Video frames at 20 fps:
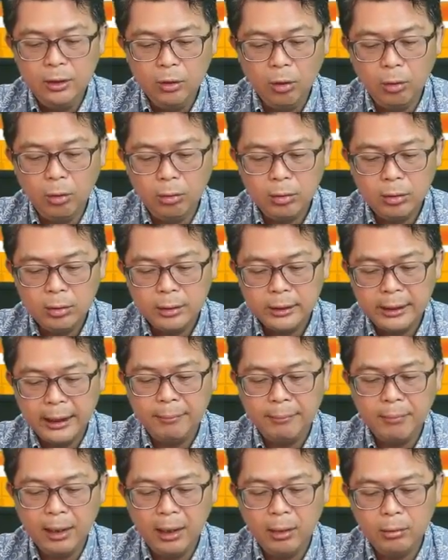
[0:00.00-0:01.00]
Ino
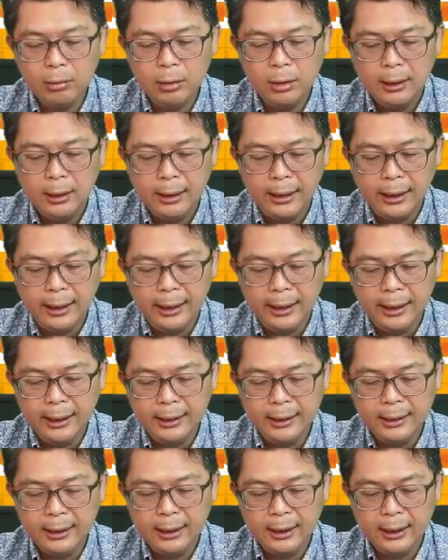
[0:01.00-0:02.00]
came out,
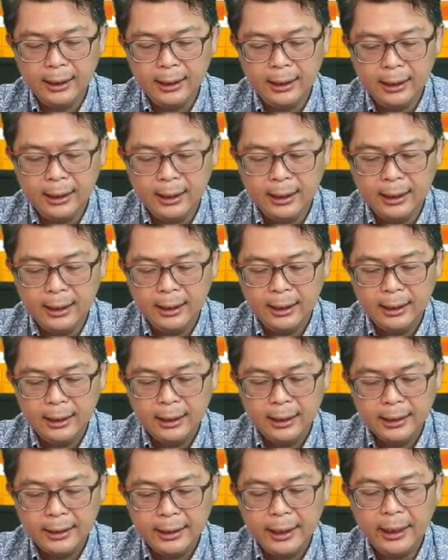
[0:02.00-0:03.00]
and
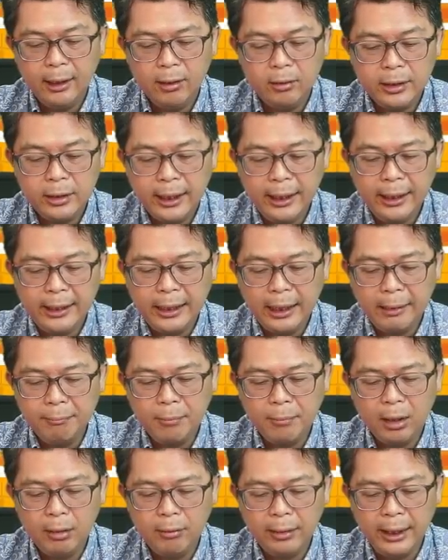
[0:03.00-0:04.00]
KLK
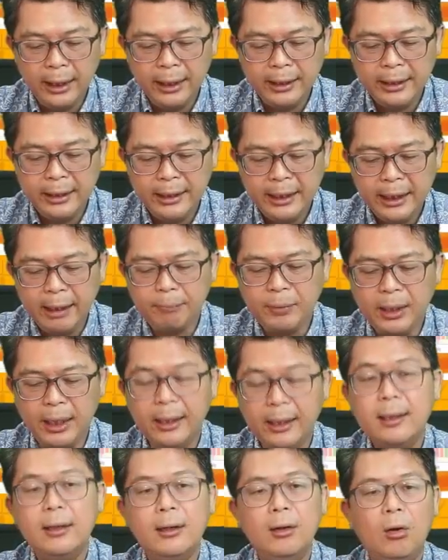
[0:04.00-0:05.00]
came out, and
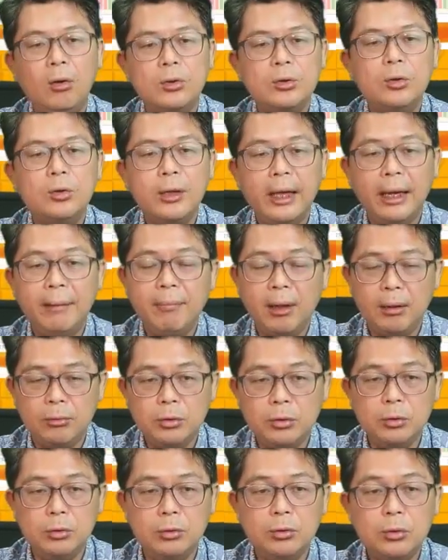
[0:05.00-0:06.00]
Haptic also
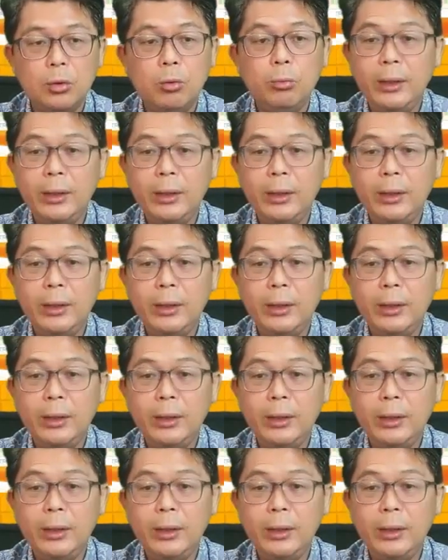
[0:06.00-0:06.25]
came out too.